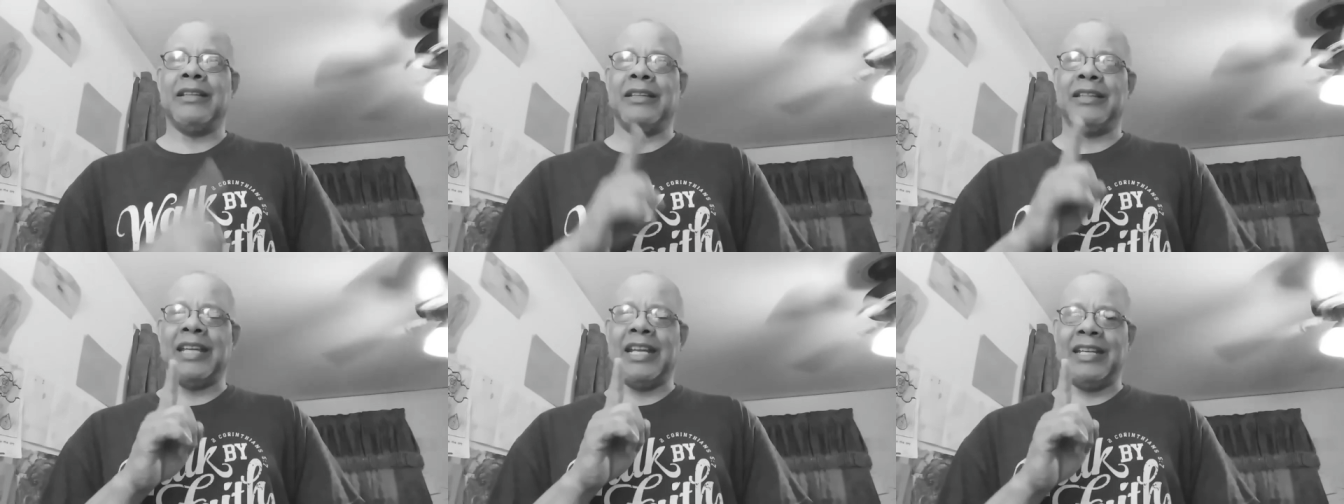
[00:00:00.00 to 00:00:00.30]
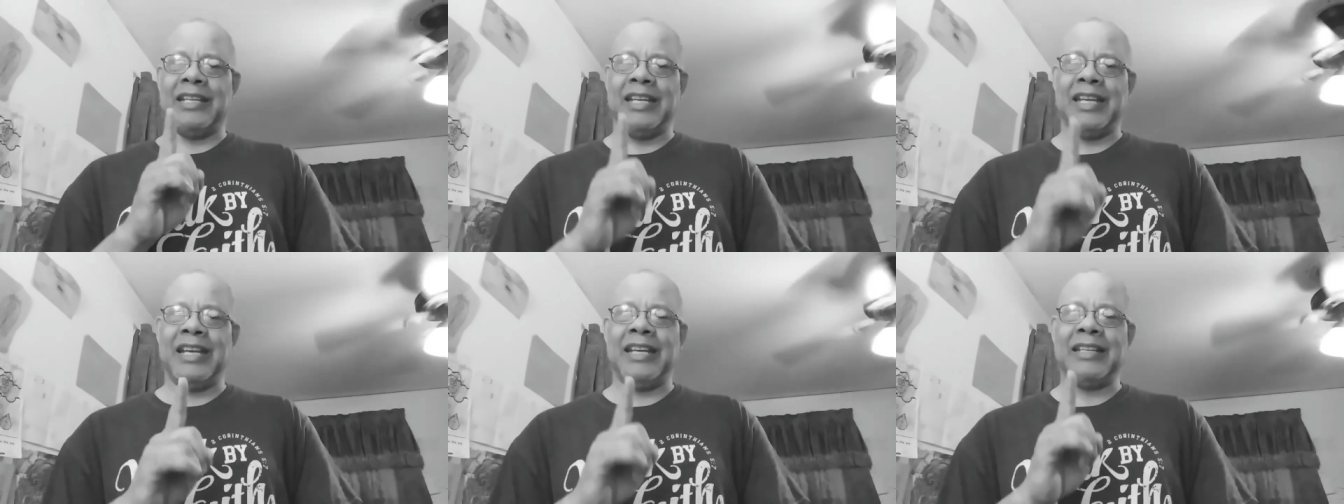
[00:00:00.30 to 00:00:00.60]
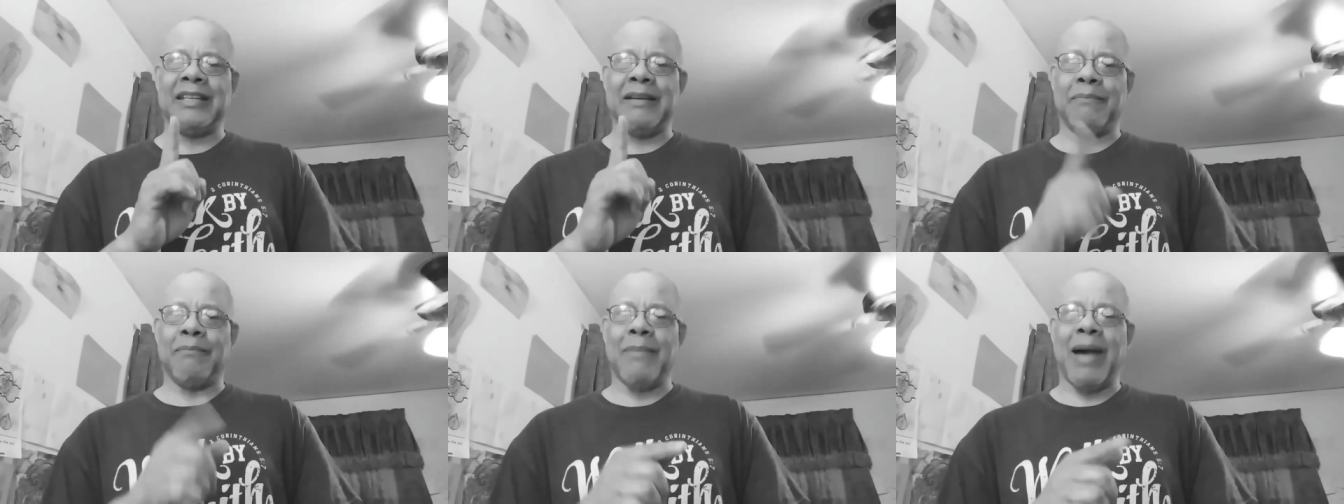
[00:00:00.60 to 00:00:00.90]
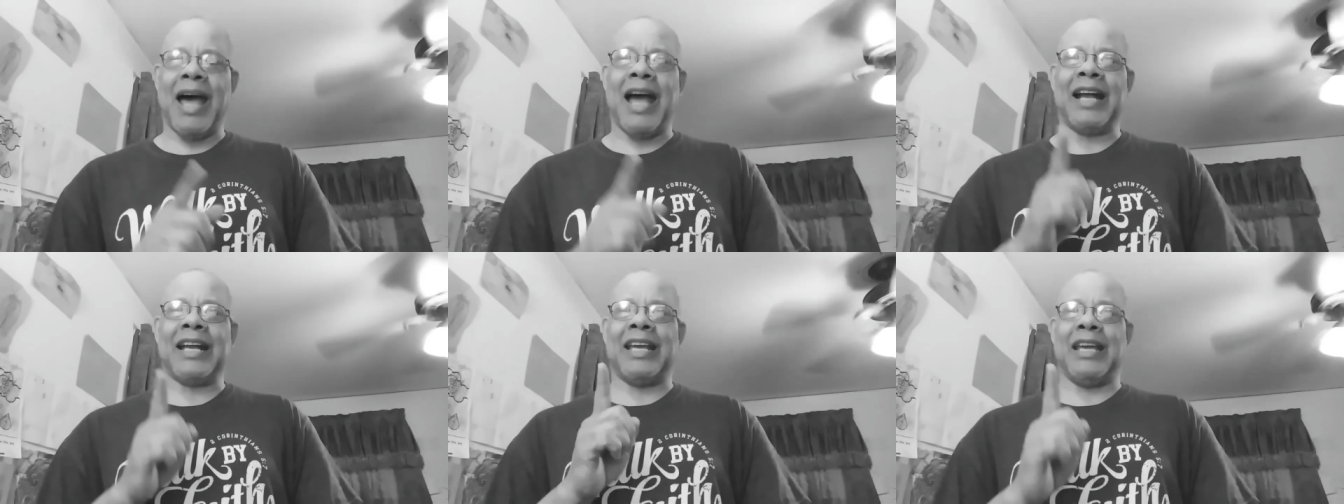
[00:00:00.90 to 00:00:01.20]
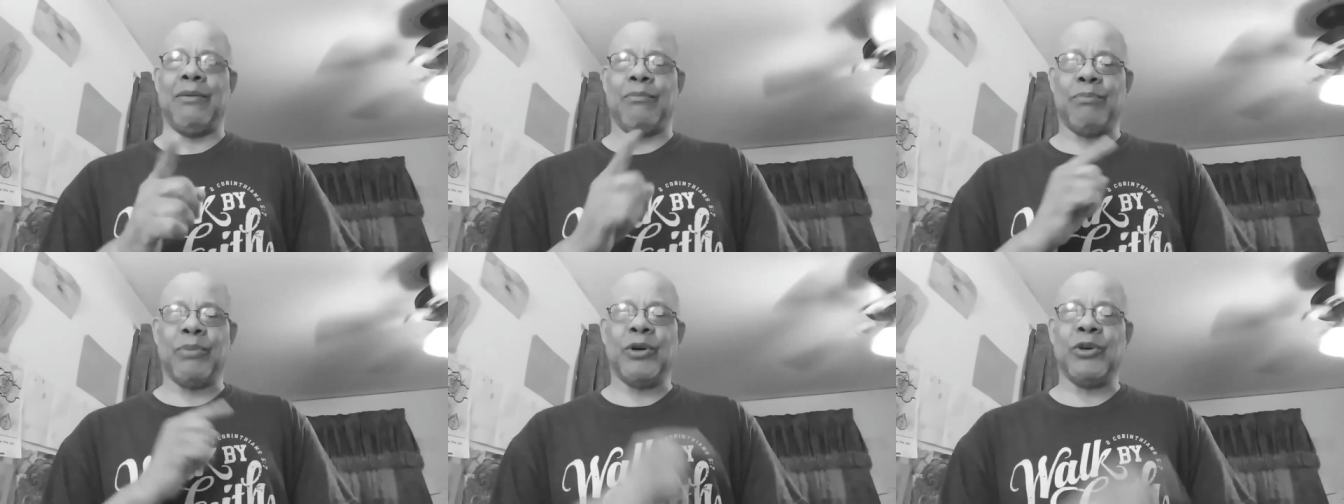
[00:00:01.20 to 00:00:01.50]
They need to mock
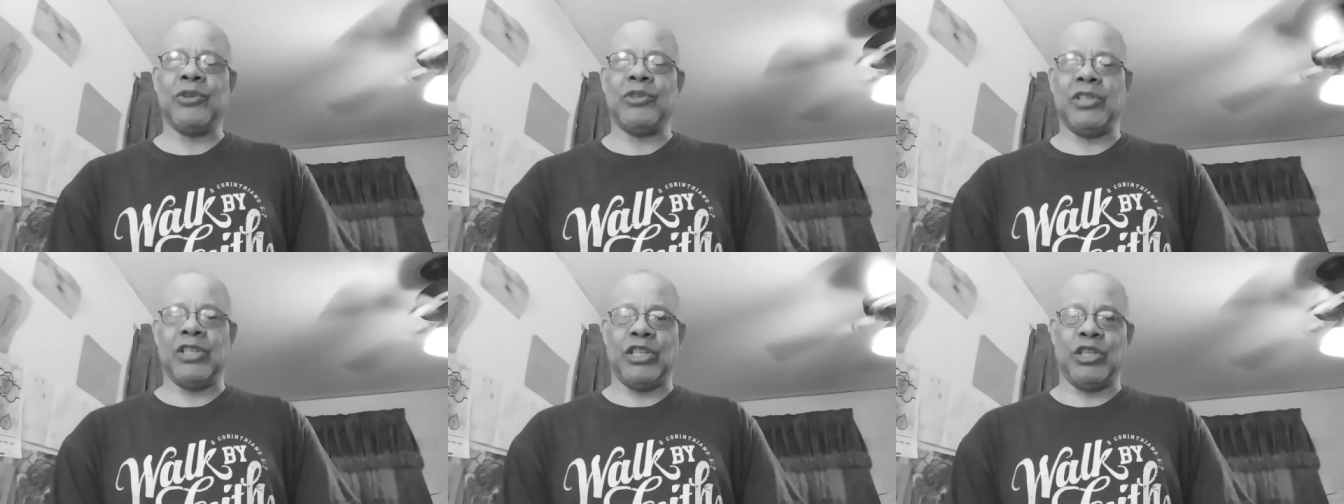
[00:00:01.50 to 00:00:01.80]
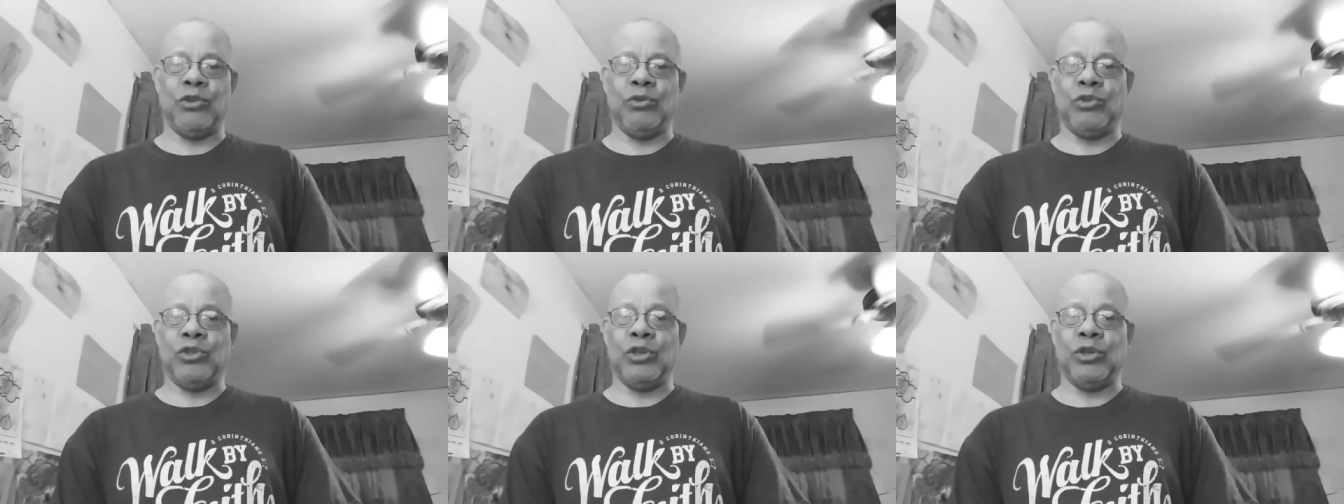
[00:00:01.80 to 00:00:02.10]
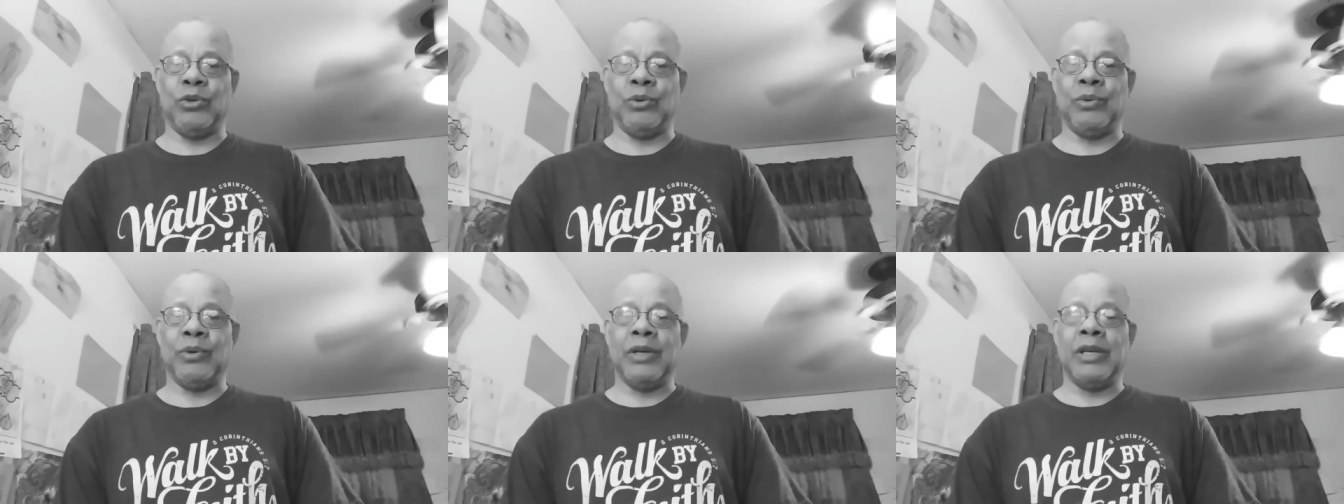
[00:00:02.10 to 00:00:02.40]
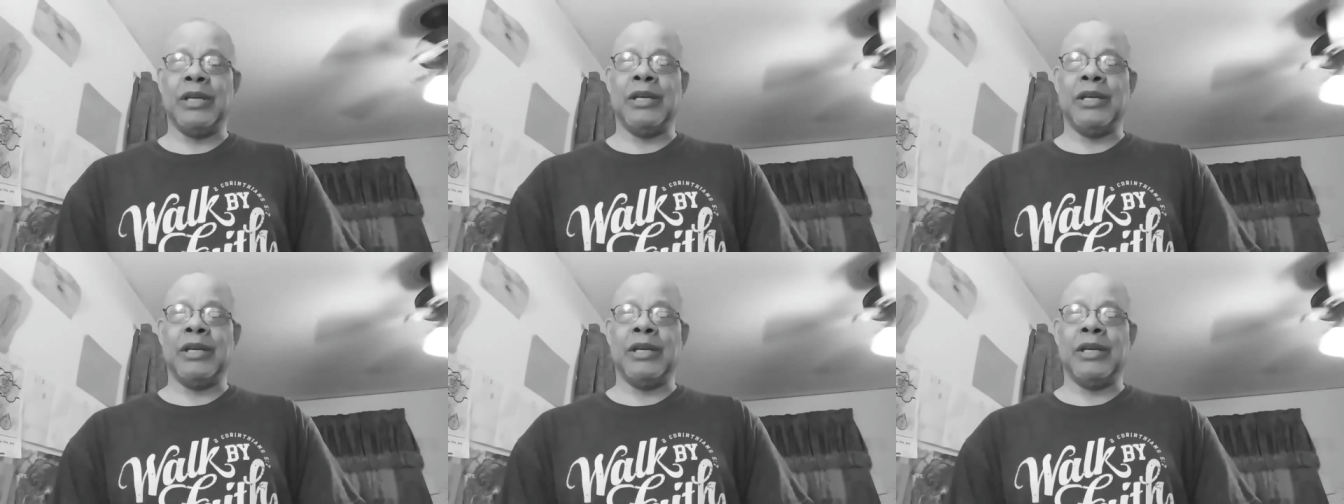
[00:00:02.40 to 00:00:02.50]
and persecute you